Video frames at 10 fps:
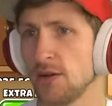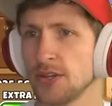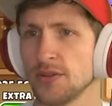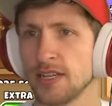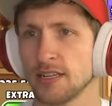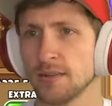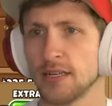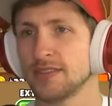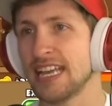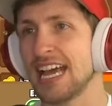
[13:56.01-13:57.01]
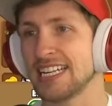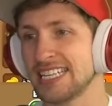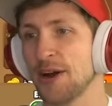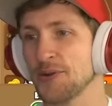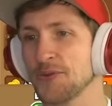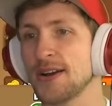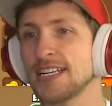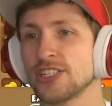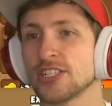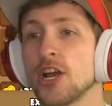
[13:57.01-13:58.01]
Are you kidding me? That is
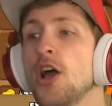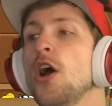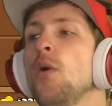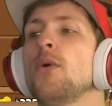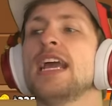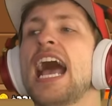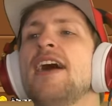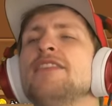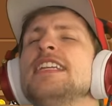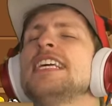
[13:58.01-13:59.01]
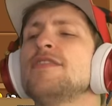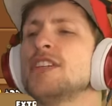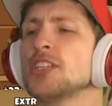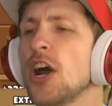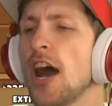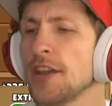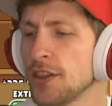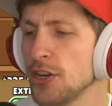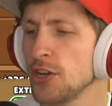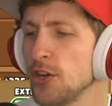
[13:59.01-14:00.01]
outrageous. We haven't even
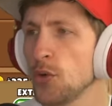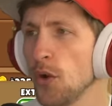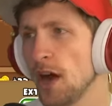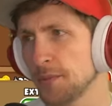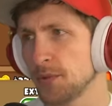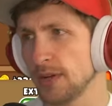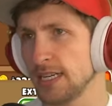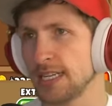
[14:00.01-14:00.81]
gotten the new upgrade.